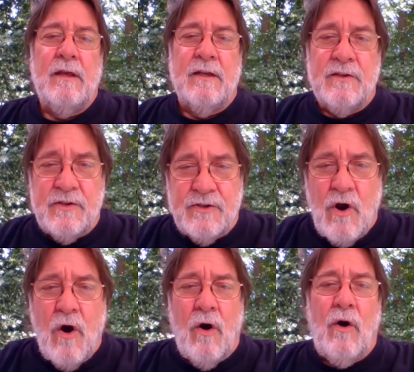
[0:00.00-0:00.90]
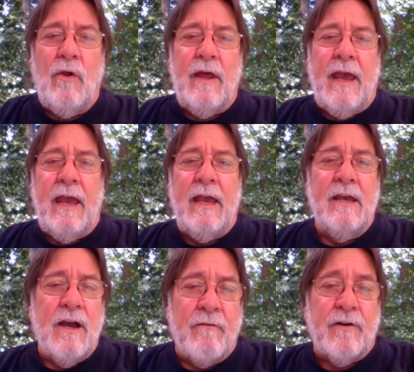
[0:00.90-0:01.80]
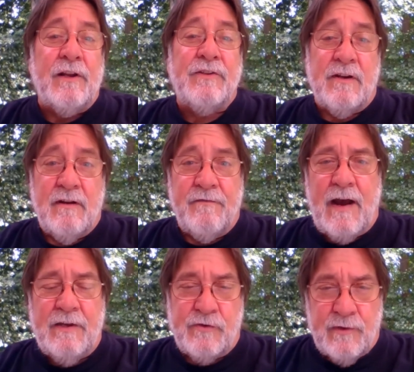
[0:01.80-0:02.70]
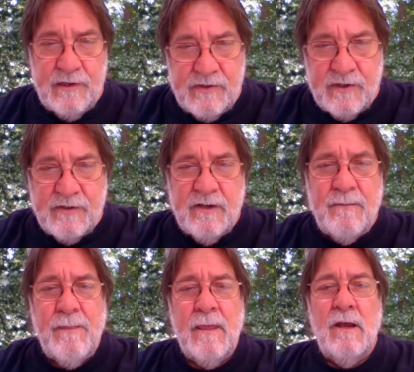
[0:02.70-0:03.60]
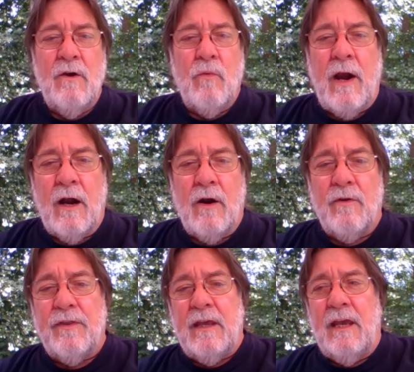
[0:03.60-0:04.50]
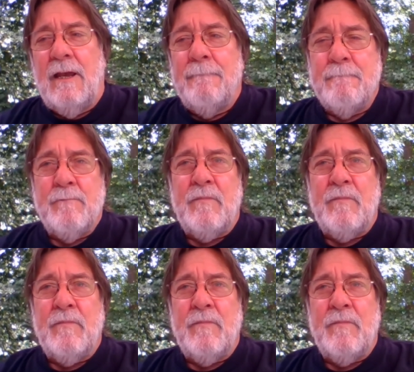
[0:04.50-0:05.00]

install a governance and advisory system where the